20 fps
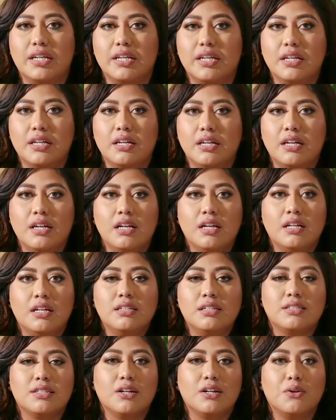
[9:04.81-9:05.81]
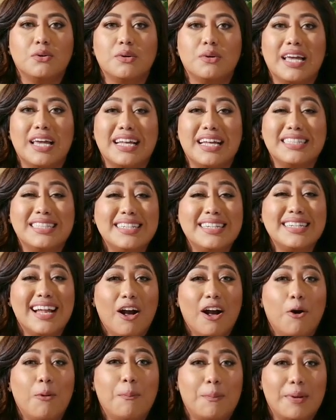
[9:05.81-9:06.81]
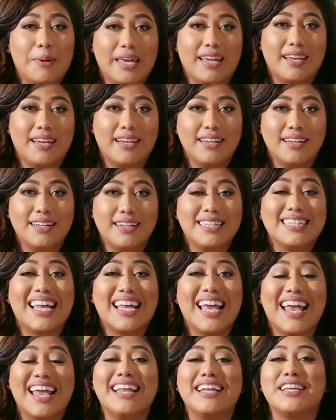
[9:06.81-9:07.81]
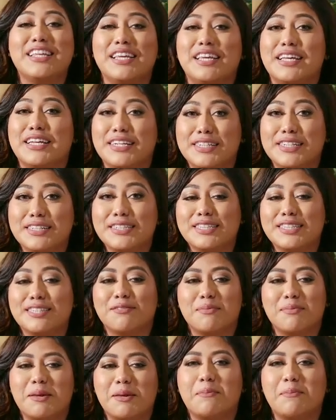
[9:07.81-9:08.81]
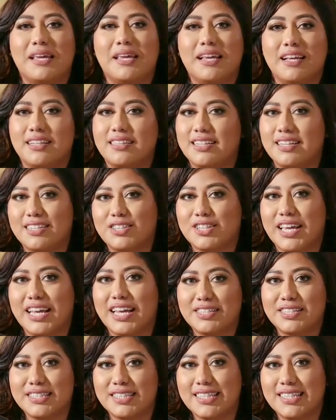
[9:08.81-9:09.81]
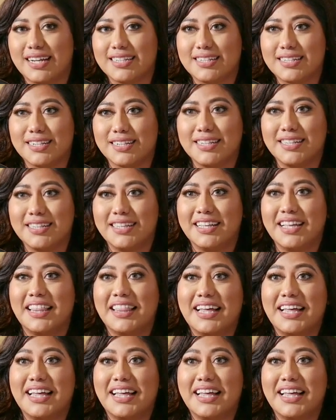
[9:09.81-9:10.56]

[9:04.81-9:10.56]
it. So it's now been 10 years of me being in the education sector.